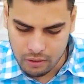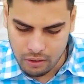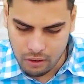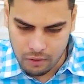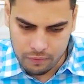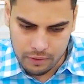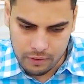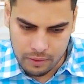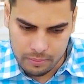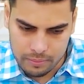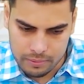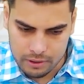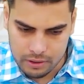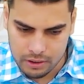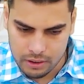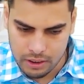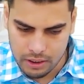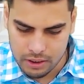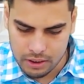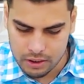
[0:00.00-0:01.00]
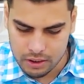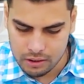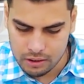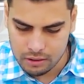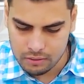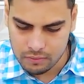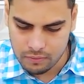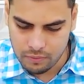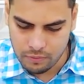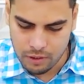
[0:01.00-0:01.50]
of
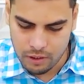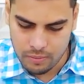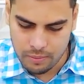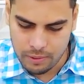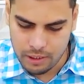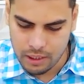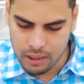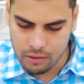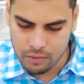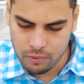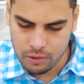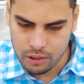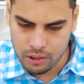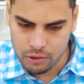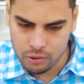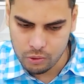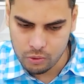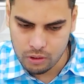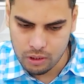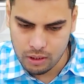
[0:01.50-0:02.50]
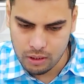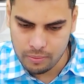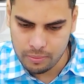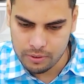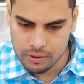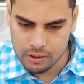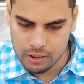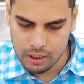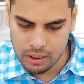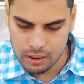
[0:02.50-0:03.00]
depreciation will be equal to the
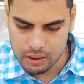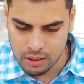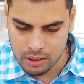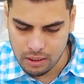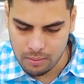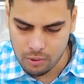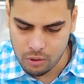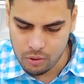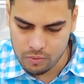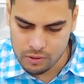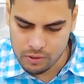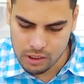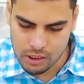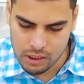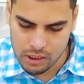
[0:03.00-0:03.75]
depreciation amount, which is